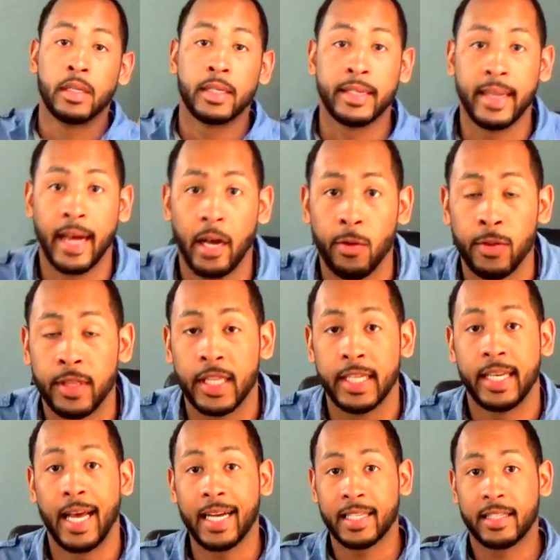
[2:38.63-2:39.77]
Now, the
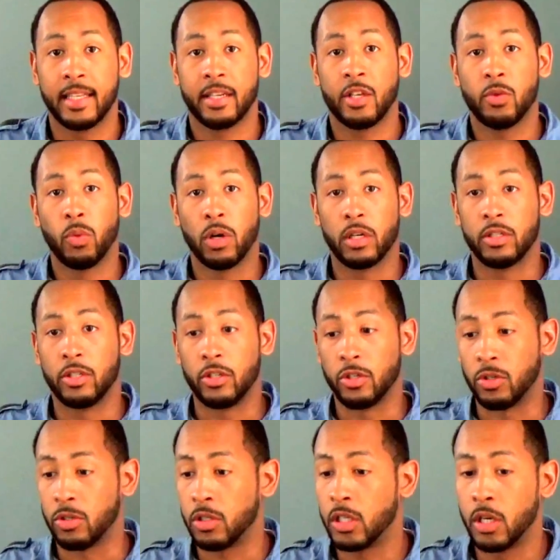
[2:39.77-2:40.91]
next thing you want to
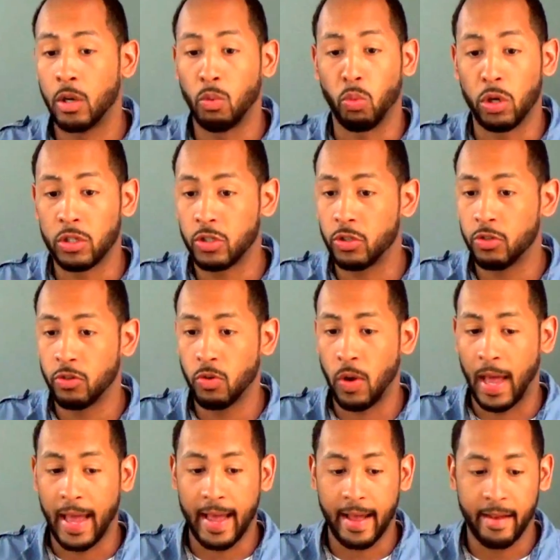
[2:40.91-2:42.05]
do, once you
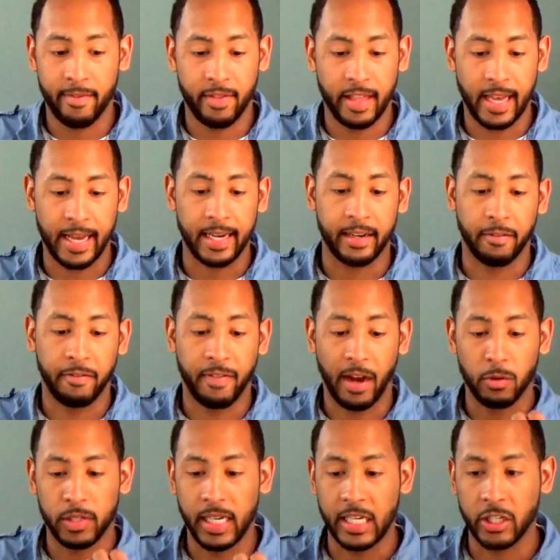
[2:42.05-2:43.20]
have that
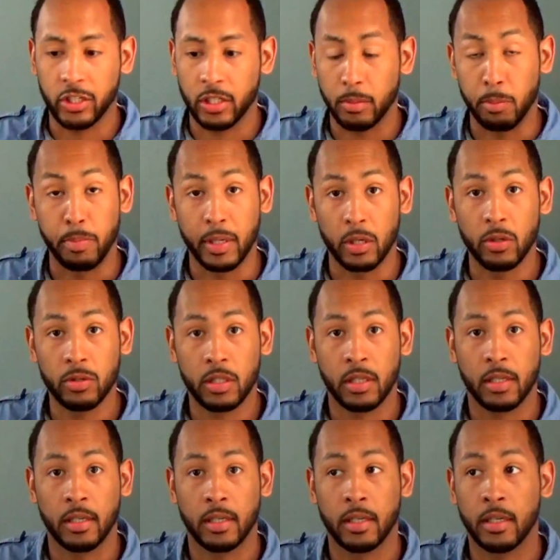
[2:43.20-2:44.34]
foundation built,
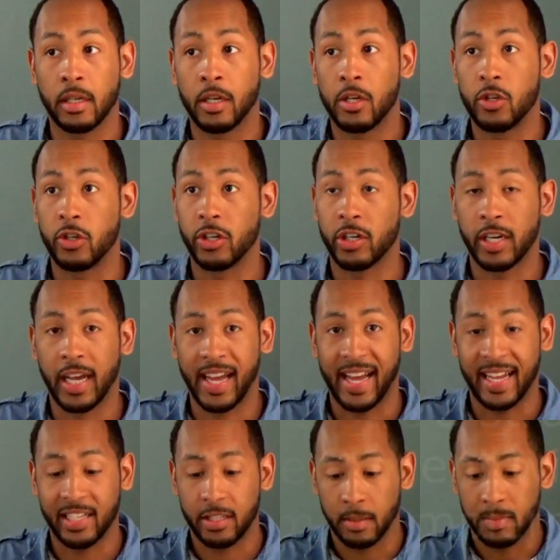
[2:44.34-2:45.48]
you're going to
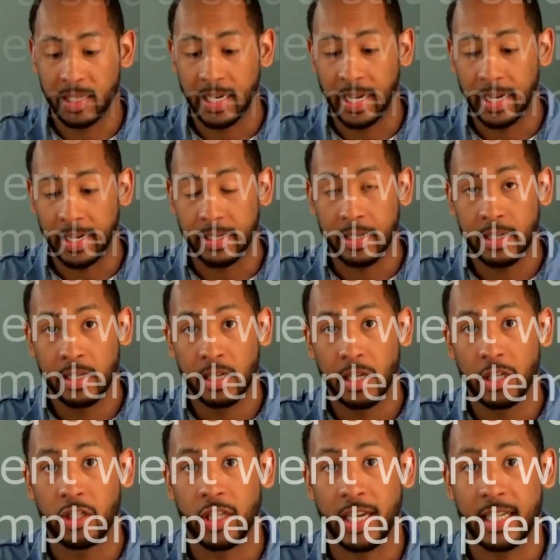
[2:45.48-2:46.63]
add something on
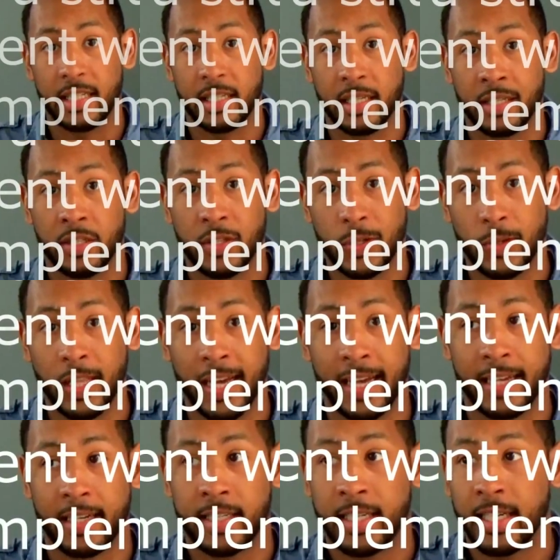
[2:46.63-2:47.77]
adjacent to
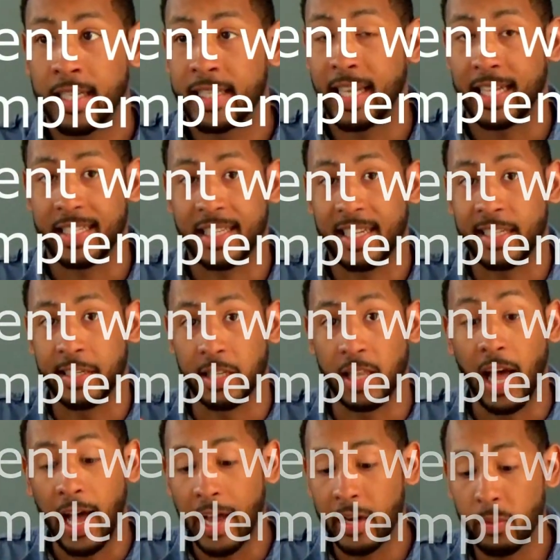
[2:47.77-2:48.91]
that, that's in
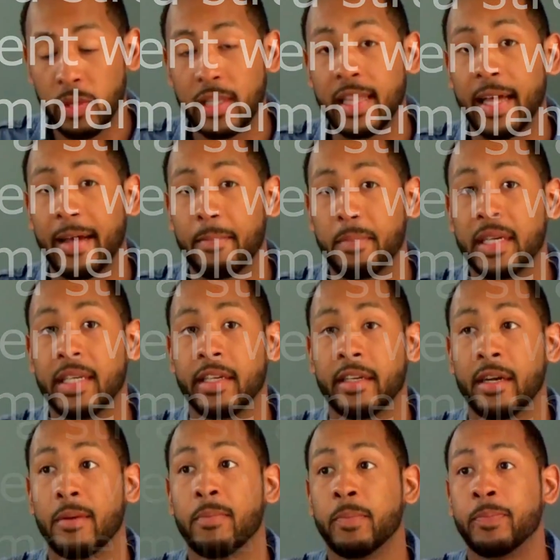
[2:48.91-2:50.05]
line with that
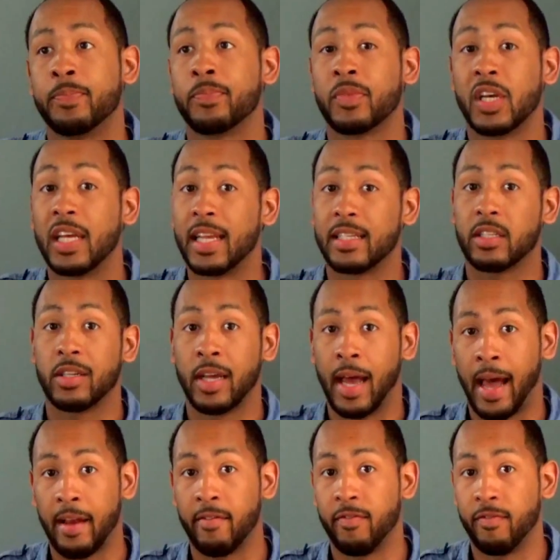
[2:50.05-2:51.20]
medium, and that's going to
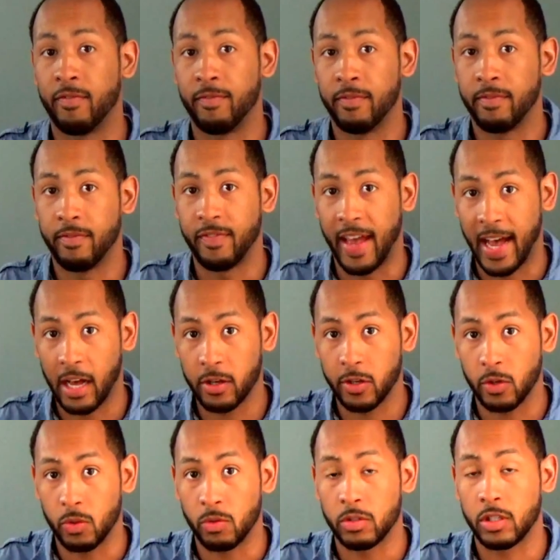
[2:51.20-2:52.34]
add
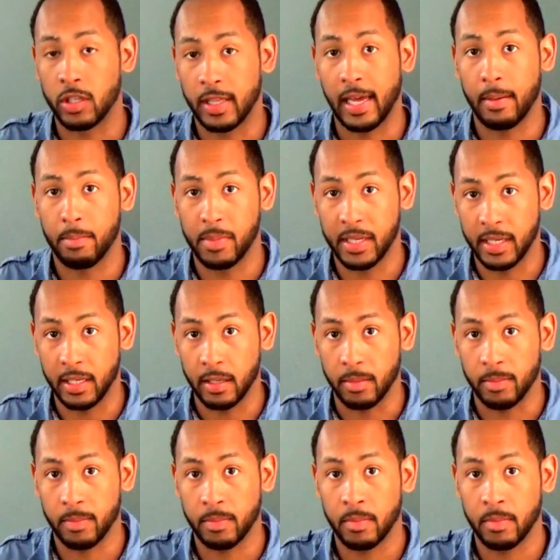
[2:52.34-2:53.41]
value to that medium.